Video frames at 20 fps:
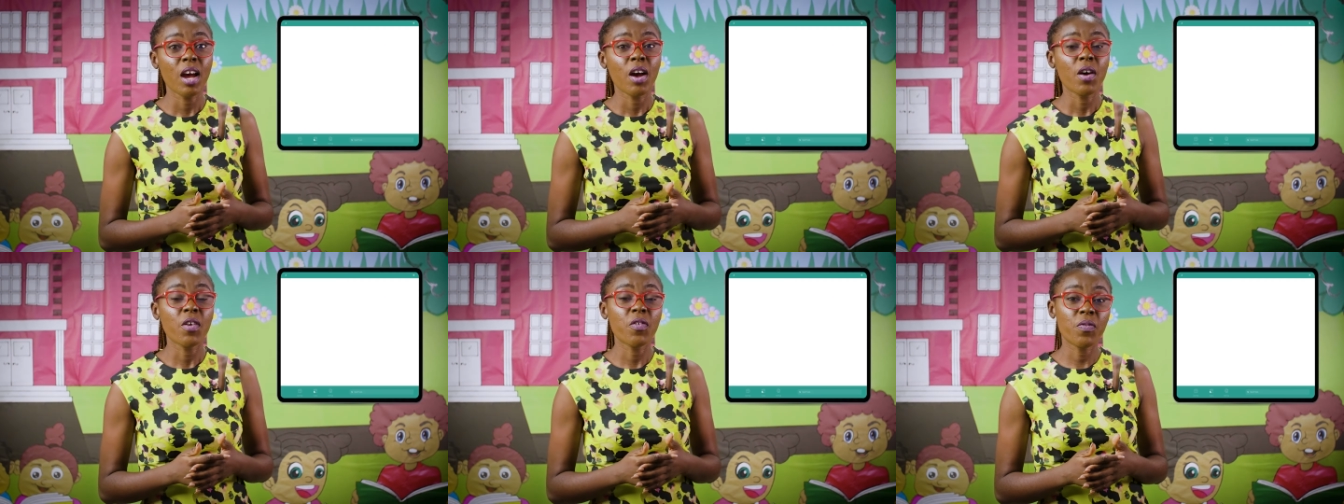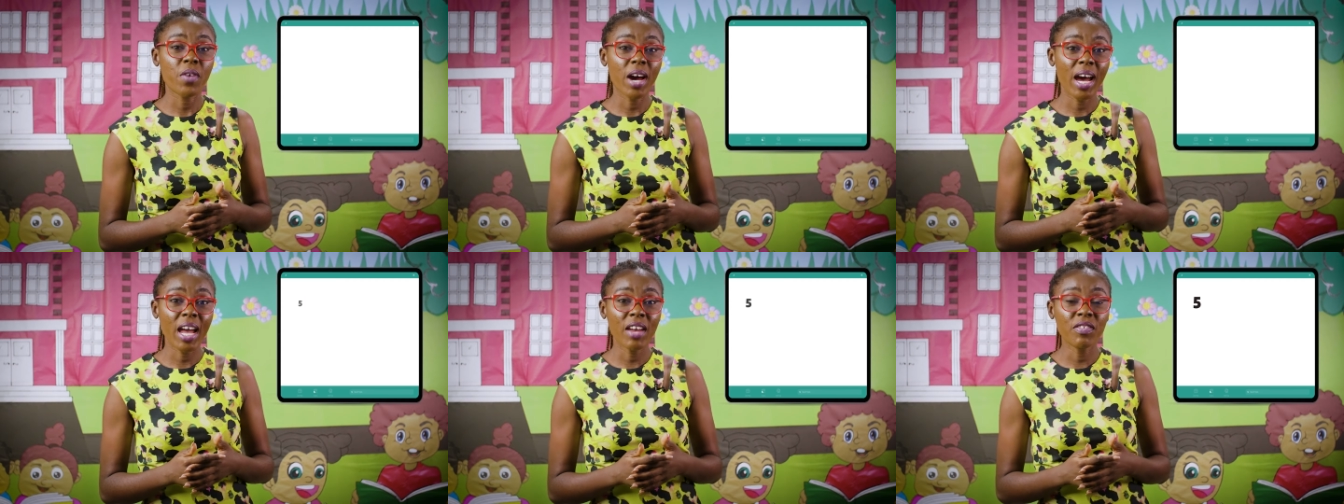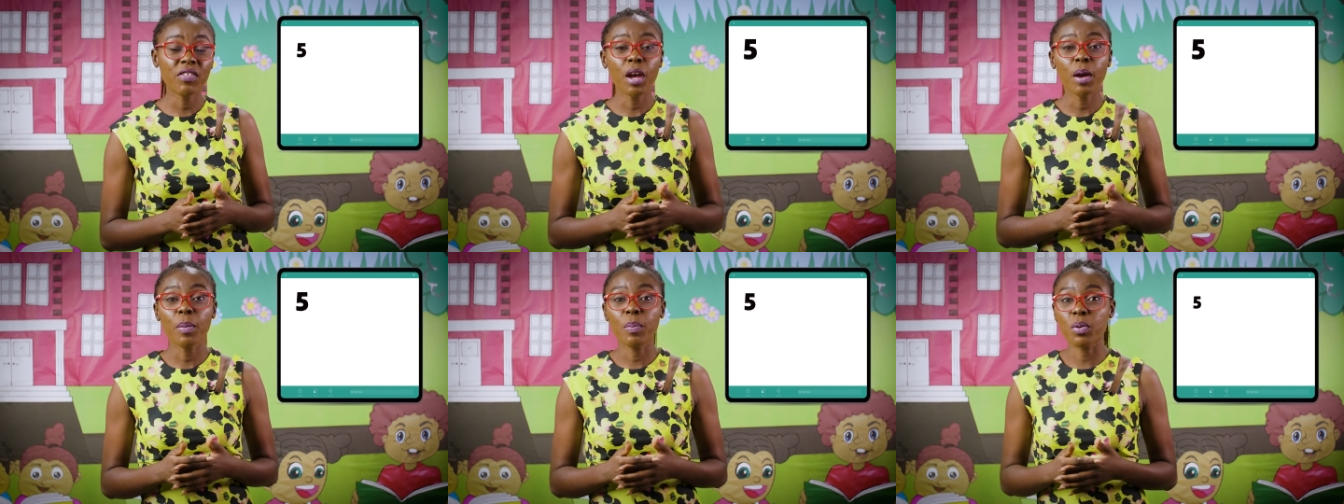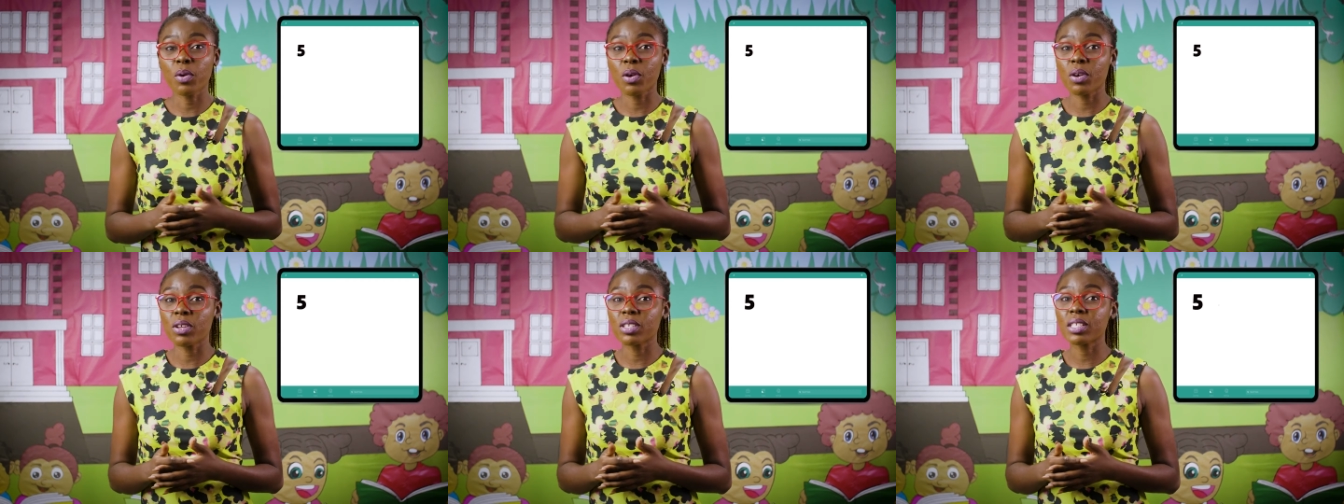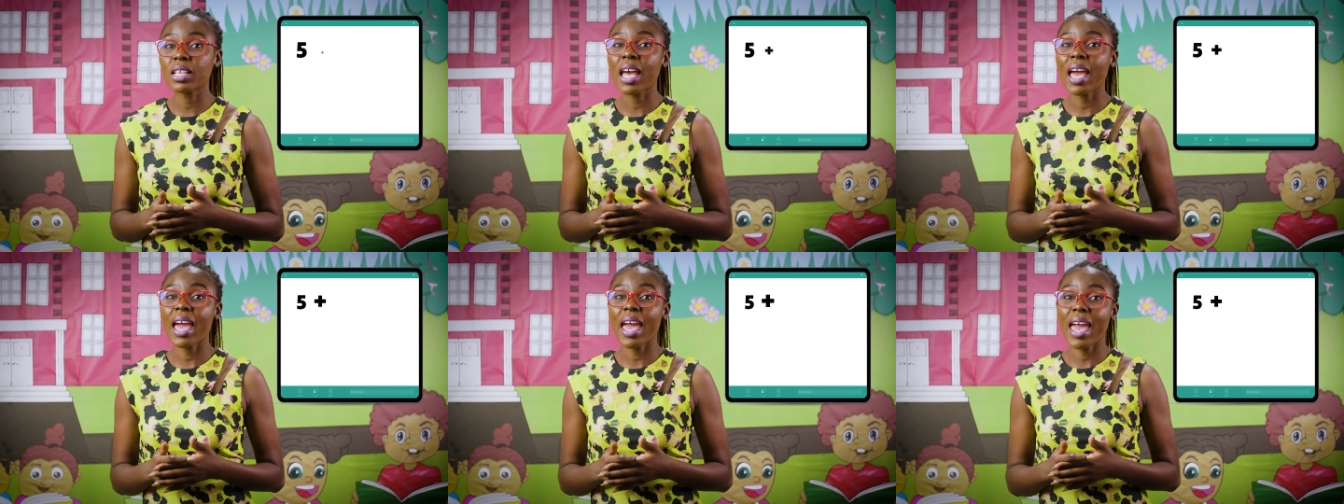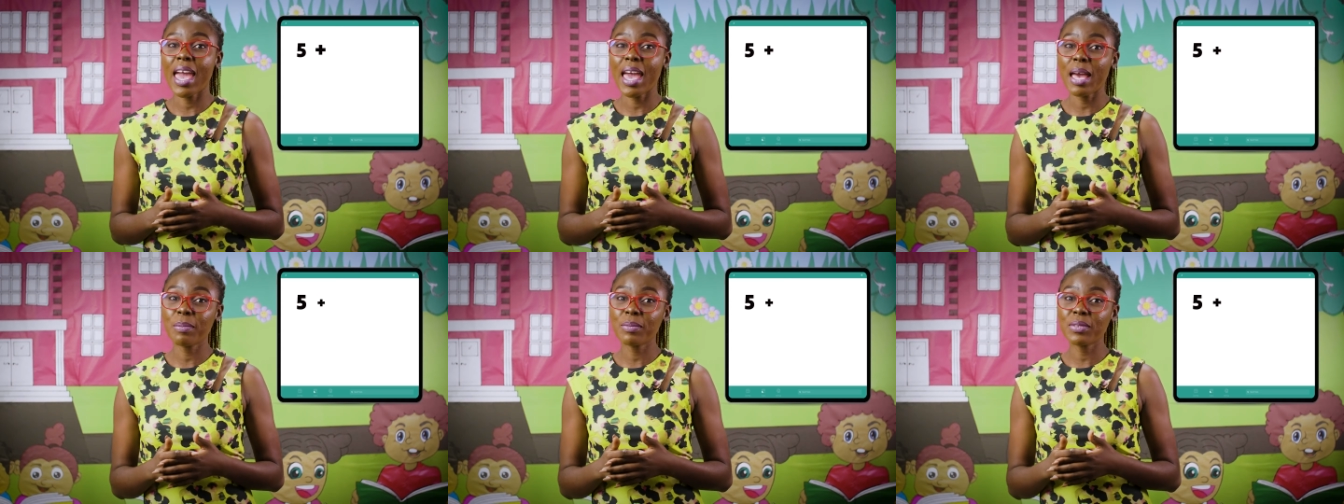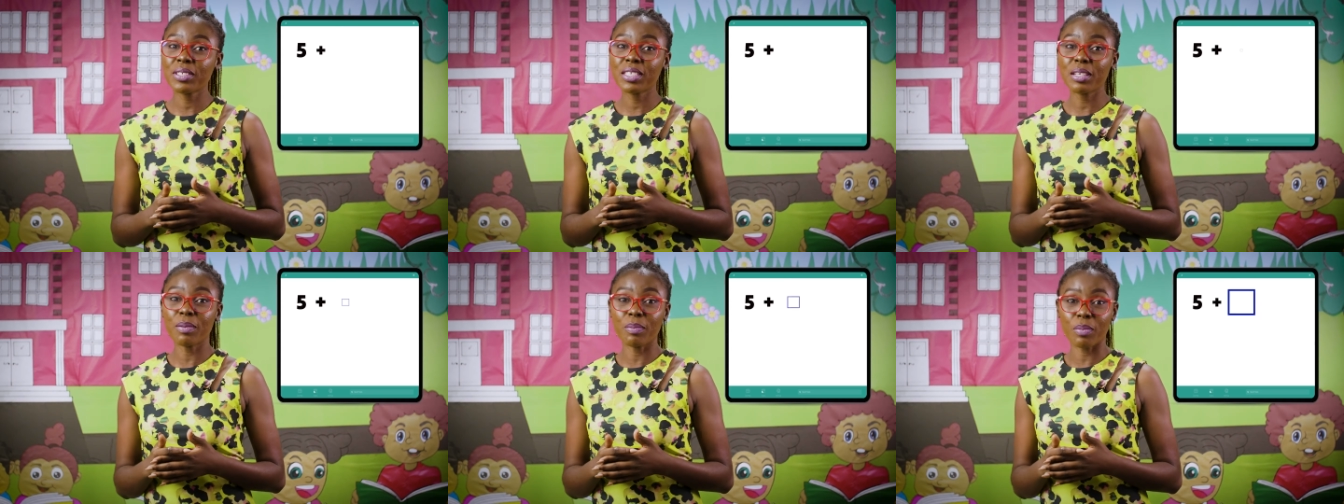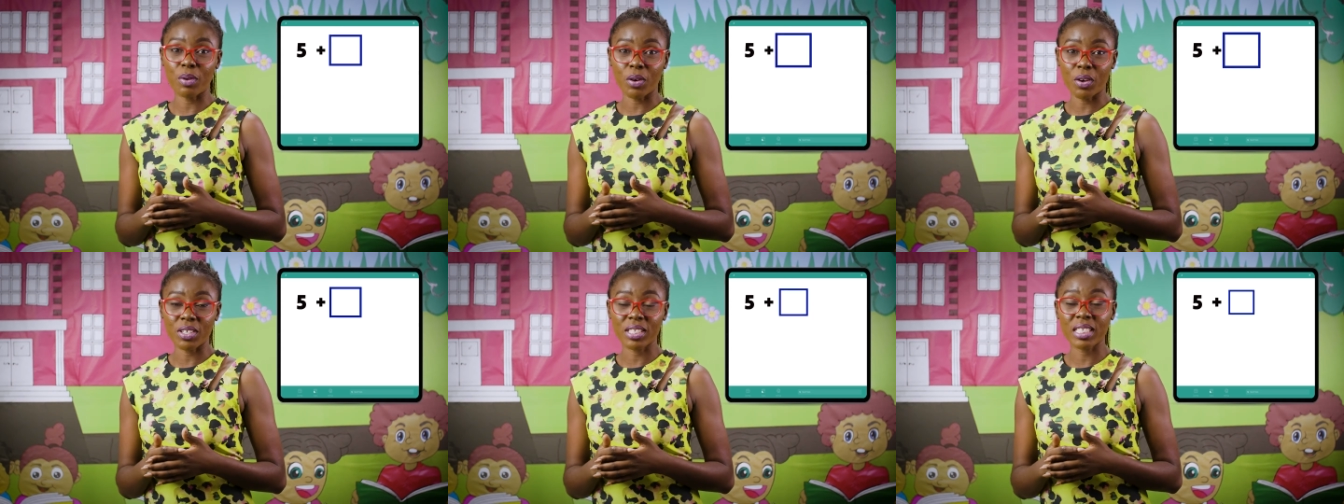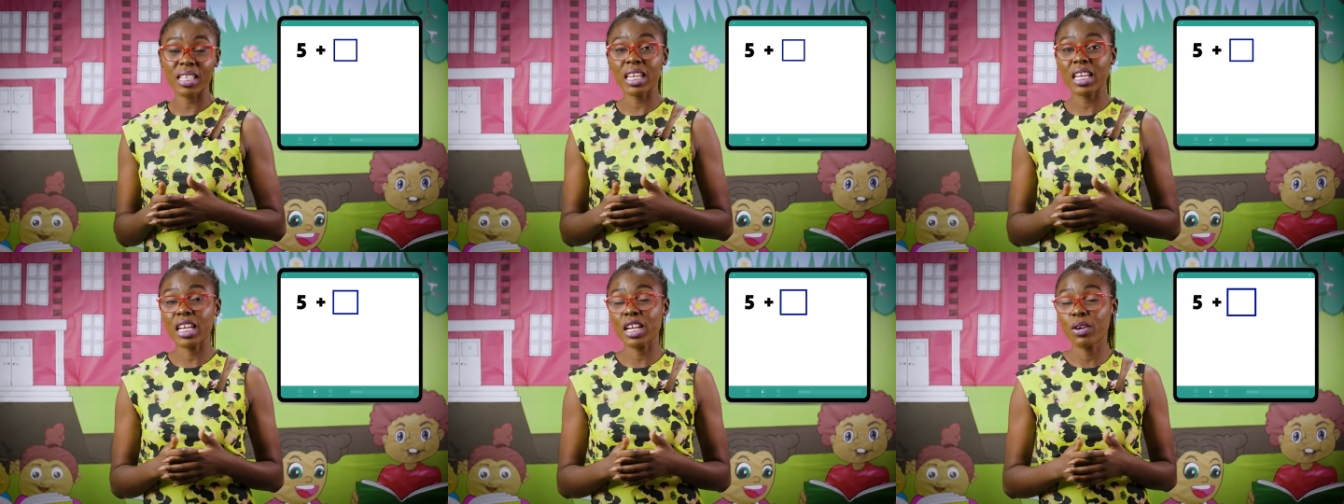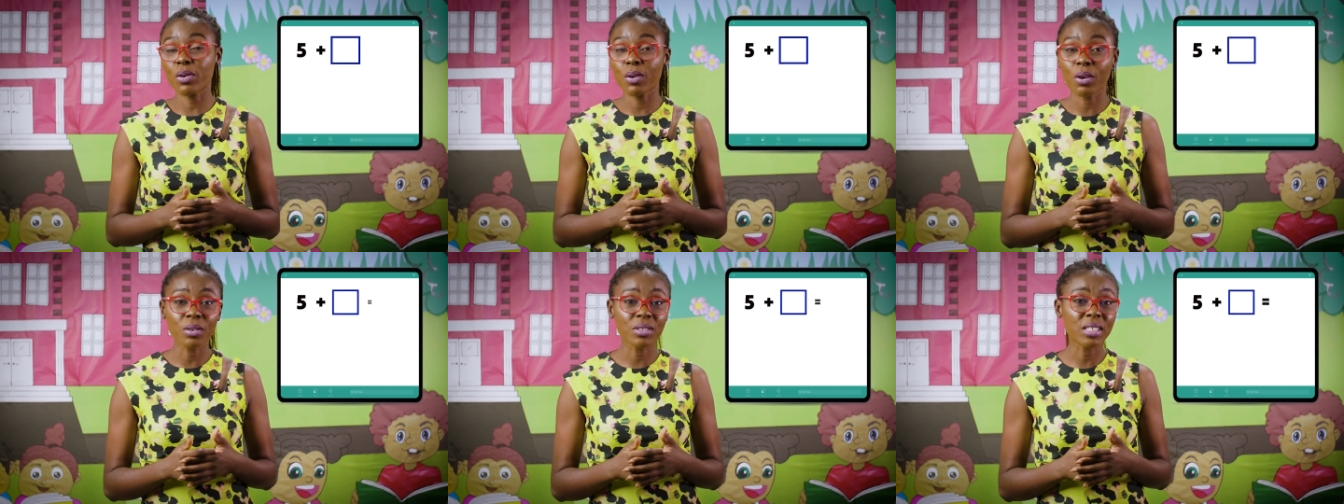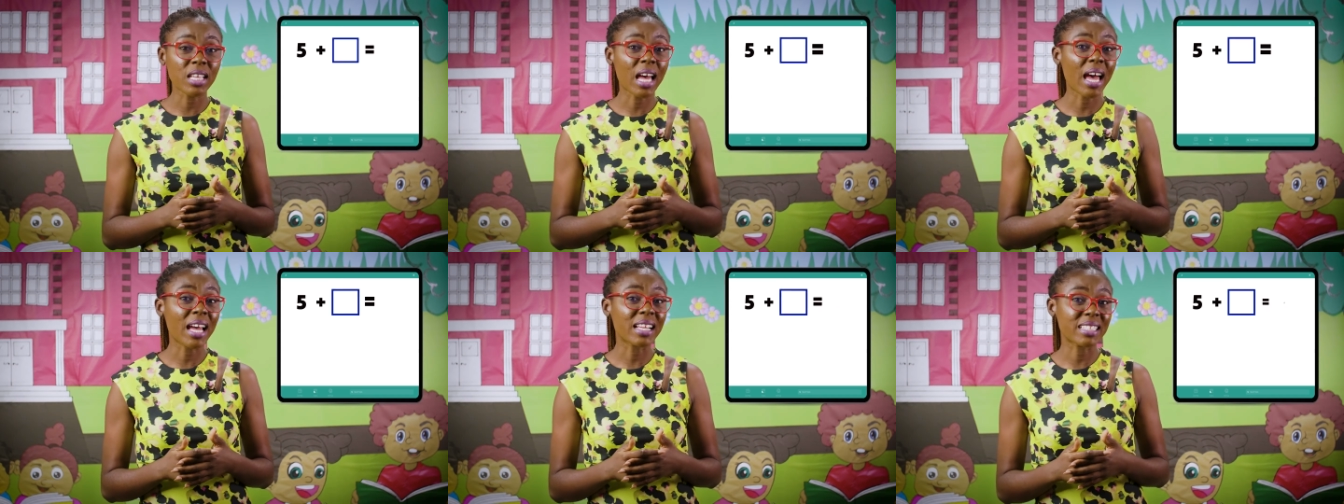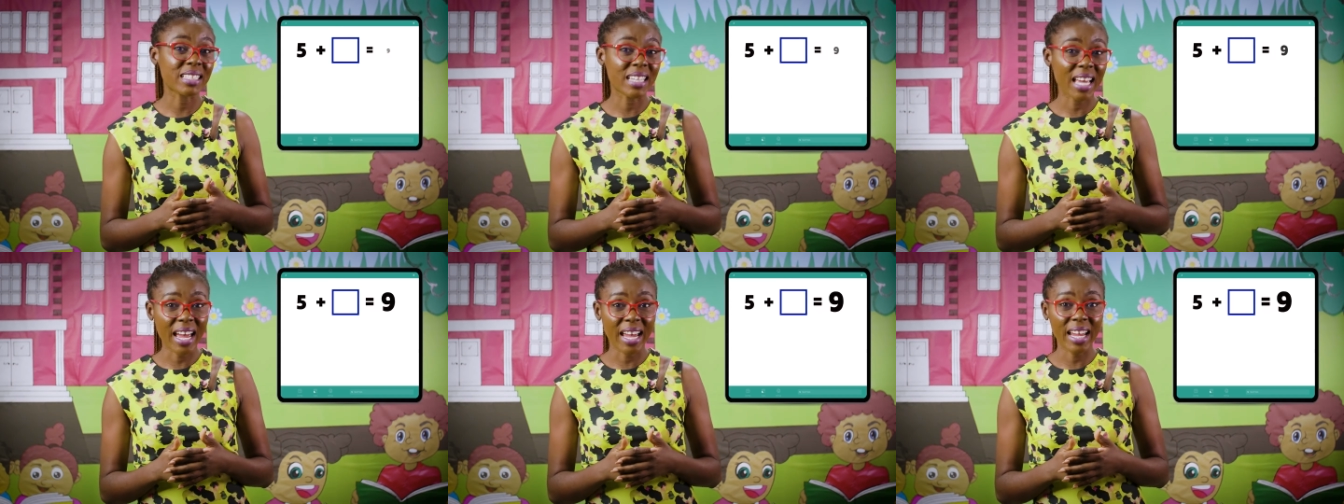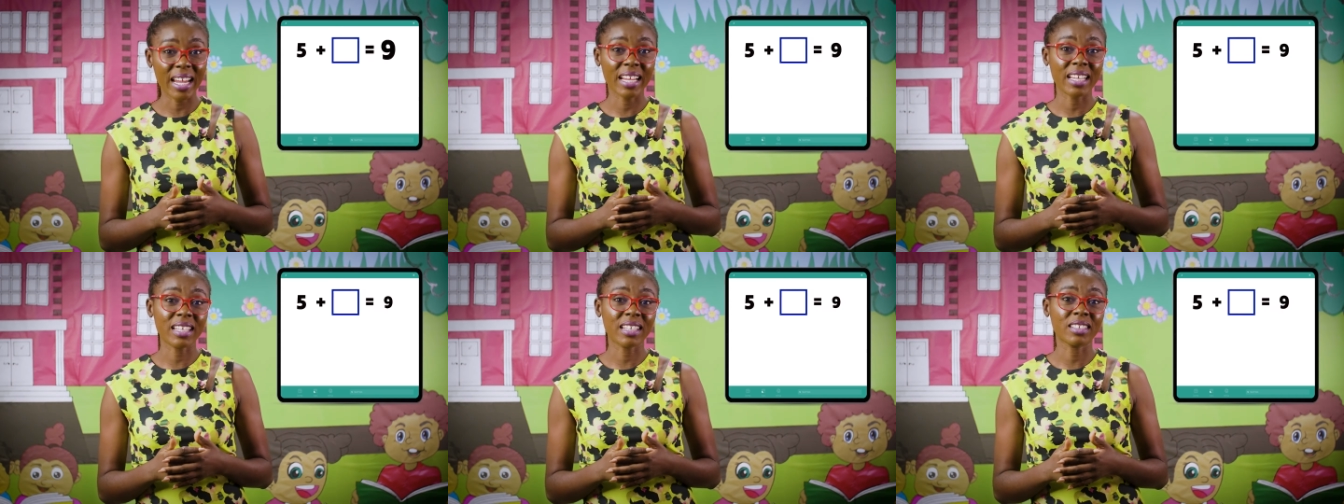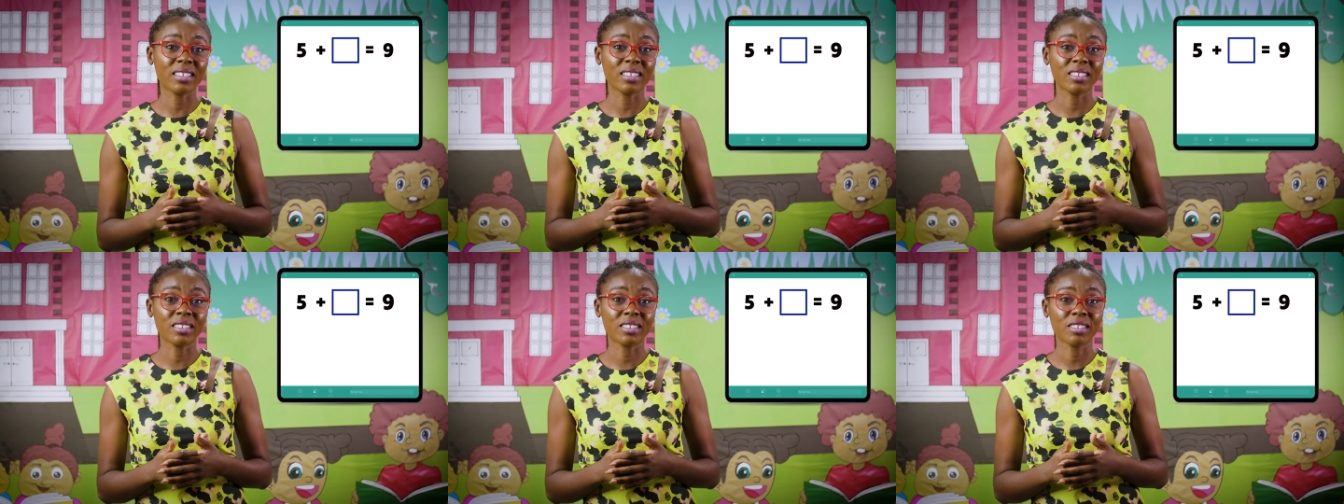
5 plus empty box equals 9.